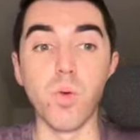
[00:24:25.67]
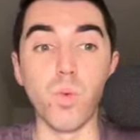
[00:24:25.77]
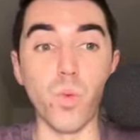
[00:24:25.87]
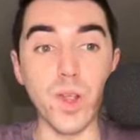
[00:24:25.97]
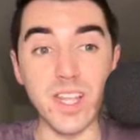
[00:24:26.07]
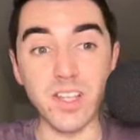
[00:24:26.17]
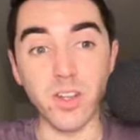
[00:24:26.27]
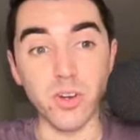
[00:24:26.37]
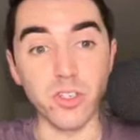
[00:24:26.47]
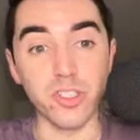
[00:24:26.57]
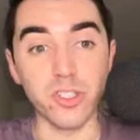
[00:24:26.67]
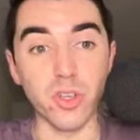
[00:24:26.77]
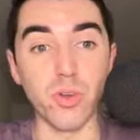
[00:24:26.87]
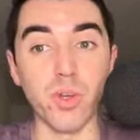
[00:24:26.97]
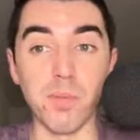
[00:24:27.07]
week or
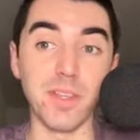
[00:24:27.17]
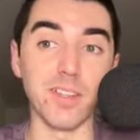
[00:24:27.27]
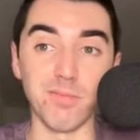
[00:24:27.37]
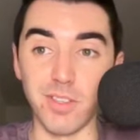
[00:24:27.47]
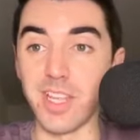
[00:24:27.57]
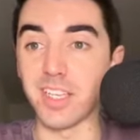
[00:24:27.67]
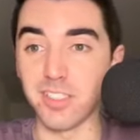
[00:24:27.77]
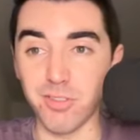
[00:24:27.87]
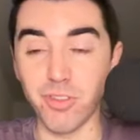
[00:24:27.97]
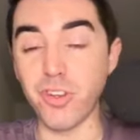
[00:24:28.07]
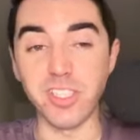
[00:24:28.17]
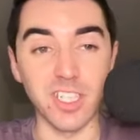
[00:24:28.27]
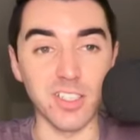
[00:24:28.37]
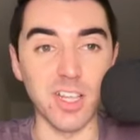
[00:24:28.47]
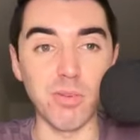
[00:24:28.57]
so. I mean, the next
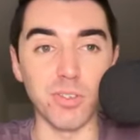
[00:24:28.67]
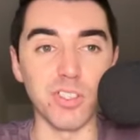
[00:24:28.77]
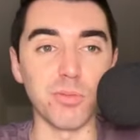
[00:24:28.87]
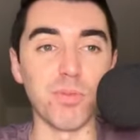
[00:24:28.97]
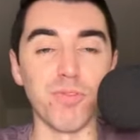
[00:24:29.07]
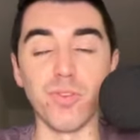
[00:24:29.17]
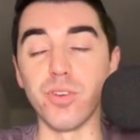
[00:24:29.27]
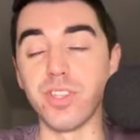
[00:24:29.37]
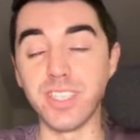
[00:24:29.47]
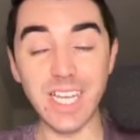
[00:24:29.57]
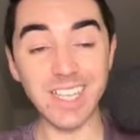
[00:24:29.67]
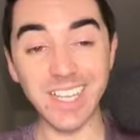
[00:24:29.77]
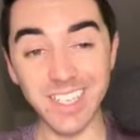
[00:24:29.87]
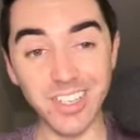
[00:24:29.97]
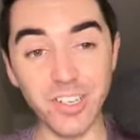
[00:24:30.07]
36 hours before the
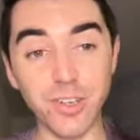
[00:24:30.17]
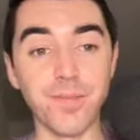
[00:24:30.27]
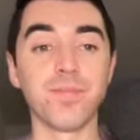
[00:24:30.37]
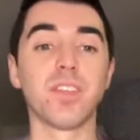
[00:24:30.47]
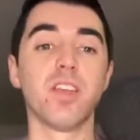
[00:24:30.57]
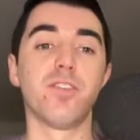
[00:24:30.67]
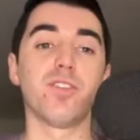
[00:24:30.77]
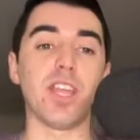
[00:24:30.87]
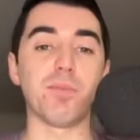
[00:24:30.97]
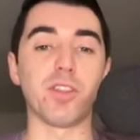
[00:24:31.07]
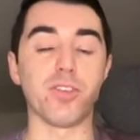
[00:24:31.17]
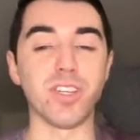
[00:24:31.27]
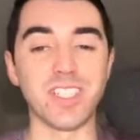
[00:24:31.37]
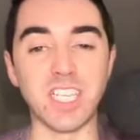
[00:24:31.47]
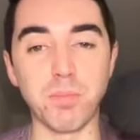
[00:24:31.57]
deadline here for game week
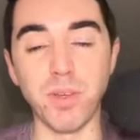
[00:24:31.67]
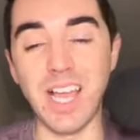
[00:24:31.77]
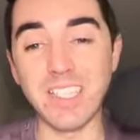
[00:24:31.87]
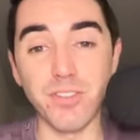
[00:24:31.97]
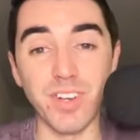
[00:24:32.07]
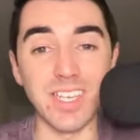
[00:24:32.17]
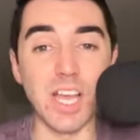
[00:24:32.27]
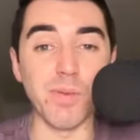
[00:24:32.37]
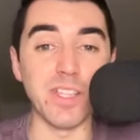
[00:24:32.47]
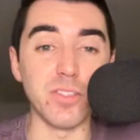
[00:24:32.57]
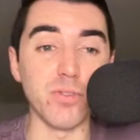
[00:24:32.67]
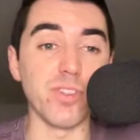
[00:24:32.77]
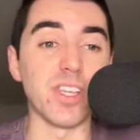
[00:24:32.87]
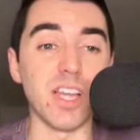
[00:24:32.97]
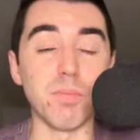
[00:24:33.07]
36. But as of right now, I do
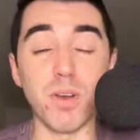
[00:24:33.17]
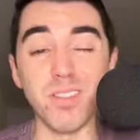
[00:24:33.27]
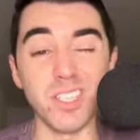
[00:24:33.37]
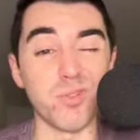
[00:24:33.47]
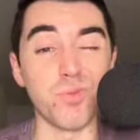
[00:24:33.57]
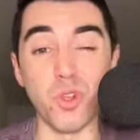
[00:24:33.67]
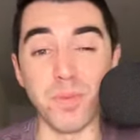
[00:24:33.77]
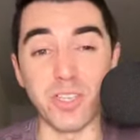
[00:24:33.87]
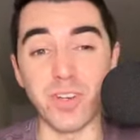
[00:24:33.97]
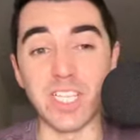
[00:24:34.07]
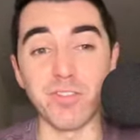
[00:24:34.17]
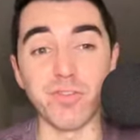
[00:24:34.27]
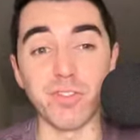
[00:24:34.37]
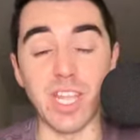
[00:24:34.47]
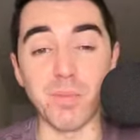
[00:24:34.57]
think I'll probably just roll my transfer
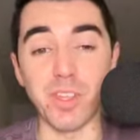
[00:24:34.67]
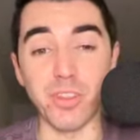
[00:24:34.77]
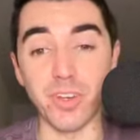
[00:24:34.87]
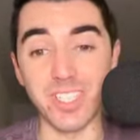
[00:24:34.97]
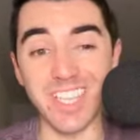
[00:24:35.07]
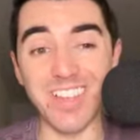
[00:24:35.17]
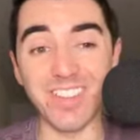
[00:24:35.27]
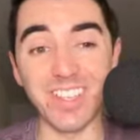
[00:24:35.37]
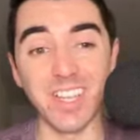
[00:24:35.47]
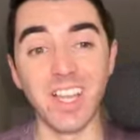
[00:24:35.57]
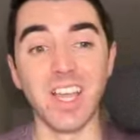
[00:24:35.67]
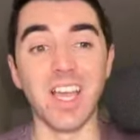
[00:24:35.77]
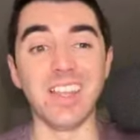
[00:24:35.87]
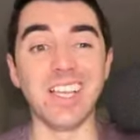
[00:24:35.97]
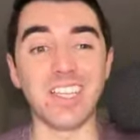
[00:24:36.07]
for game week 37.
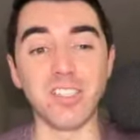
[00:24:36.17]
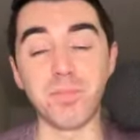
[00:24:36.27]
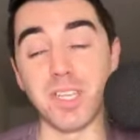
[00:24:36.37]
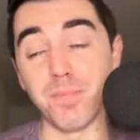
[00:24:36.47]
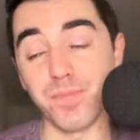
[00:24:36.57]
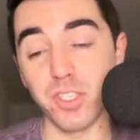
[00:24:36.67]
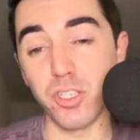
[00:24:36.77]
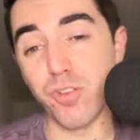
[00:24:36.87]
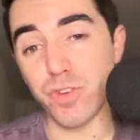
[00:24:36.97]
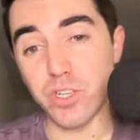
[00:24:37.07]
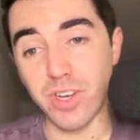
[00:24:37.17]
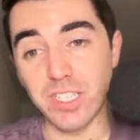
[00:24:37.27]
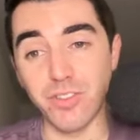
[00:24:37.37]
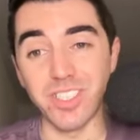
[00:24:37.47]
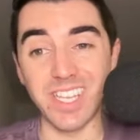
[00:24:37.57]
And that gives me 2 free
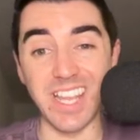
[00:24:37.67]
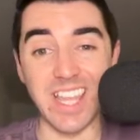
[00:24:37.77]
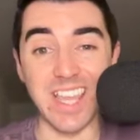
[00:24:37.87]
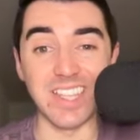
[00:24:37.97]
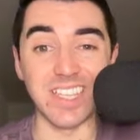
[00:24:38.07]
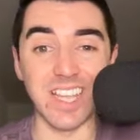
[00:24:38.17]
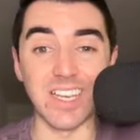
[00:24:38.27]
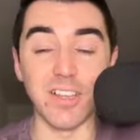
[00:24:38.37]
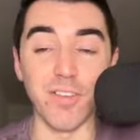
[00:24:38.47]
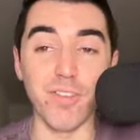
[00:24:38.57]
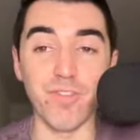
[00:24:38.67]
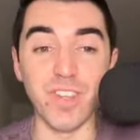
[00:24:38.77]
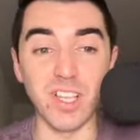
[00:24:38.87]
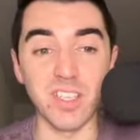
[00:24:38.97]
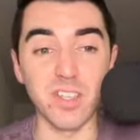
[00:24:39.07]
transfers and a hit to kind of
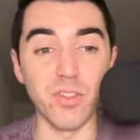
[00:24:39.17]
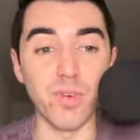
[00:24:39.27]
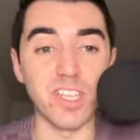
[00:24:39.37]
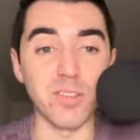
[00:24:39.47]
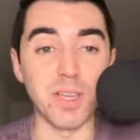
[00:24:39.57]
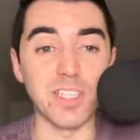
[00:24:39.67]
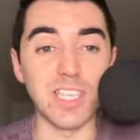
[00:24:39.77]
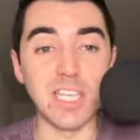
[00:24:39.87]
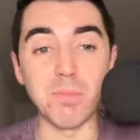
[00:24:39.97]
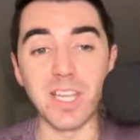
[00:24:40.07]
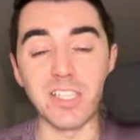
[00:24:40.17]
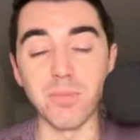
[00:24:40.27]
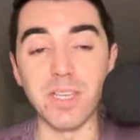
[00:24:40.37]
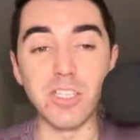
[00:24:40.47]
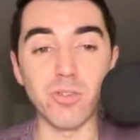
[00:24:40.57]
fix the rest of my team, get
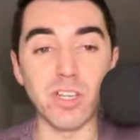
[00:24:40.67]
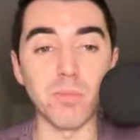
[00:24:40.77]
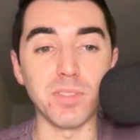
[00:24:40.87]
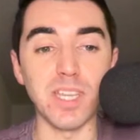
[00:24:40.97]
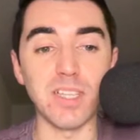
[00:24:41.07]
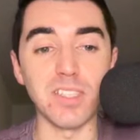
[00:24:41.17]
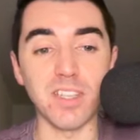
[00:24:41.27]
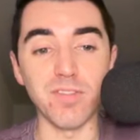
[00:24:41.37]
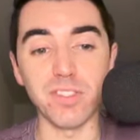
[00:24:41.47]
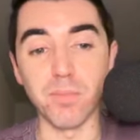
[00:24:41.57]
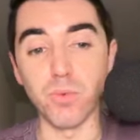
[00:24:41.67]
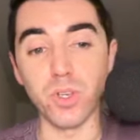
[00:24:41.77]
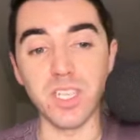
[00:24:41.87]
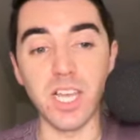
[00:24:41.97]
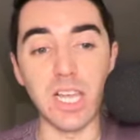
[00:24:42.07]
some injury updates, give some more
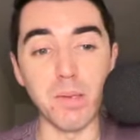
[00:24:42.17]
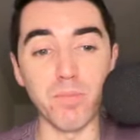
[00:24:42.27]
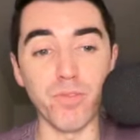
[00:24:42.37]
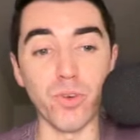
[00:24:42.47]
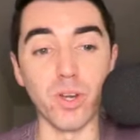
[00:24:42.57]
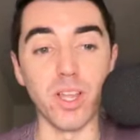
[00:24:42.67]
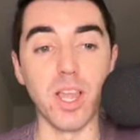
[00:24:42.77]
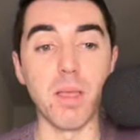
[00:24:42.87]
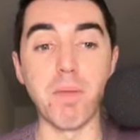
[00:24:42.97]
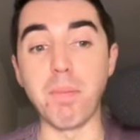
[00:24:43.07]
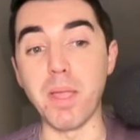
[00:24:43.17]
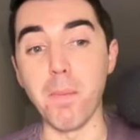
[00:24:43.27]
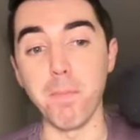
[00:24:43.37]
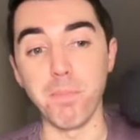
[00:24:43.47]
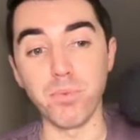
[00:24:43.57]
time for maybe a
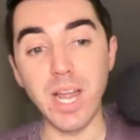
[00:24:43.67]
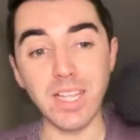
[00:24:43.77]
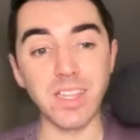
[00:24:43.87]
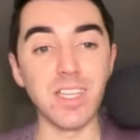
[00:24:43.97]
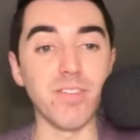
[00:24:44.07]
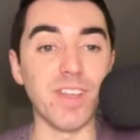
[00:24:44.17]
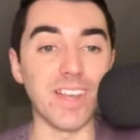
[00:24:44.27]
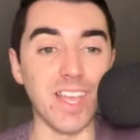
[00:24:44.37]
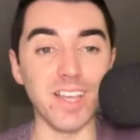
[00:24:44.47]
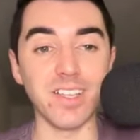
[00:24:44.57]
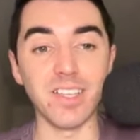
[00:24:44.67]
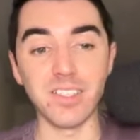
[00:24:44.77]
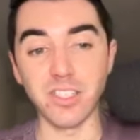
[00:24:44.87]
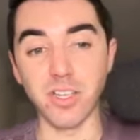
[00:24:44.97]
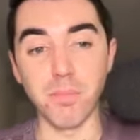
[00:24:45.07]
Bradley, Van Hecke
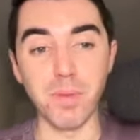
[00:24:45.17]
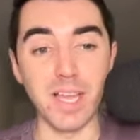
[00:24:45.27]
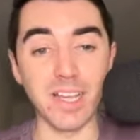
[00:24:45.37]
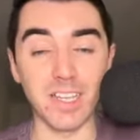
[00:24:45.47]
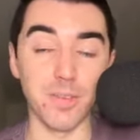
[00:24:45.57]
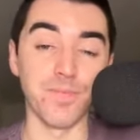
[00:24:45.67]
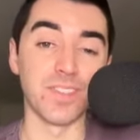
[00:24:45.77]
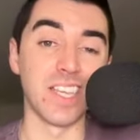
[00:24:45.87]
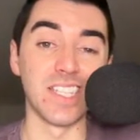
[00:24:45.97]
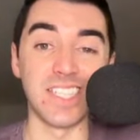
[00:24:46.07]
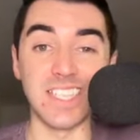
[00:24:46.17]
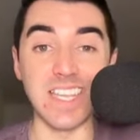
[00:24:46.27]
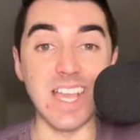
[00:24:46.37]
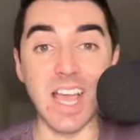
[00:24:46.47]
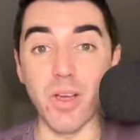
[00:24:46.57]
to come back,
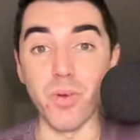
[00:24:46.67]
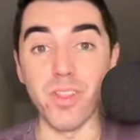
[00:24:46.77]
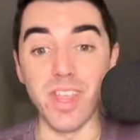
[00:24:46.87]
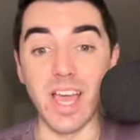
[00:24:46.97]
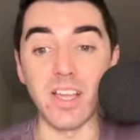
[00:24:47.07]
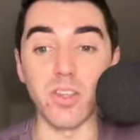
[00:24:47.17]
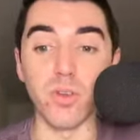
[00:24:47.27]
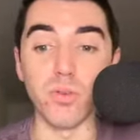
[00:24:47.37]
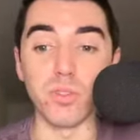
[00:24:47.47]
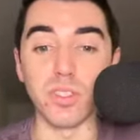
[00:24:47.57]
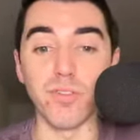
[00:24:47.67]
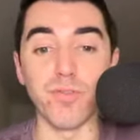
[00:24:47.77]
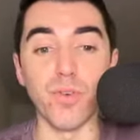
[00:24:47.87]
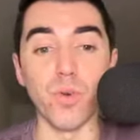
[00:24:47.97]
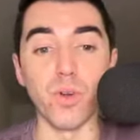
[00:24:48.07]
see how that goes
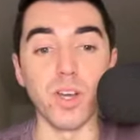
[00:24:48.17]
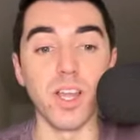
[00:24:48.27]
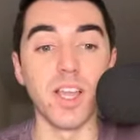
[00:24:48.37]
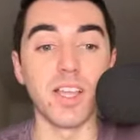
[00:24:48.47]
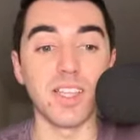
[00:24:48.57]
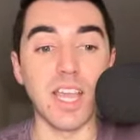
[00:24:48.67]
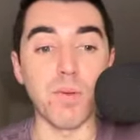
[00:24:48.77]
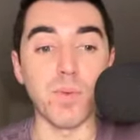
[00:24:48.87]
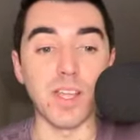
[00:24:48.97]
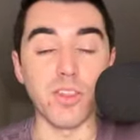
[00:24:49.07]
for game week